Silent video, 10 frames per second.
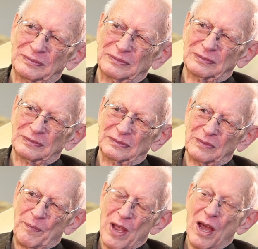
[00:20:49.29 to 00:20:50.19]
VE
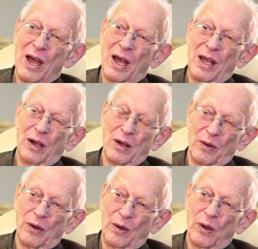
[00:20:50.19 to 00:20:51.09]
day? How did it end
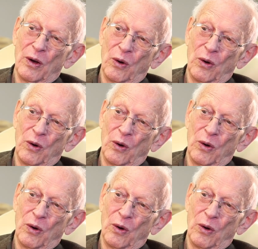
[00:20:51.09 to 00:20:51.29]
for you?